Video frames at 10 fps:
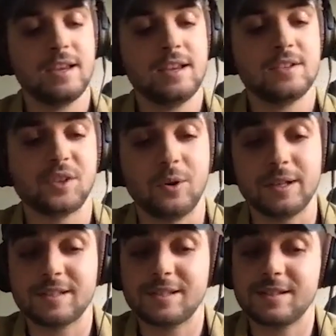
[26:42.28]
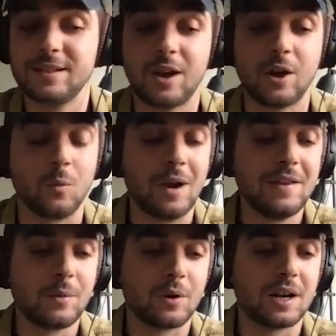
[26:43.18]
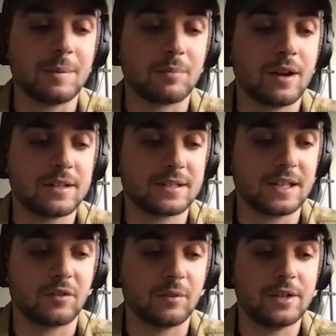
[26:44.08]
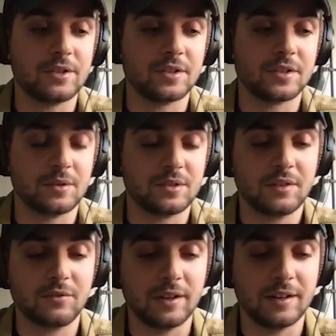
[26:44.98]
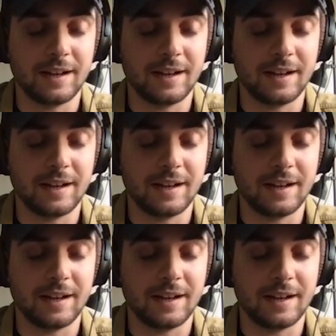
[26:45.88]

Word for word: So it's our way that we're going to be processing information is so different.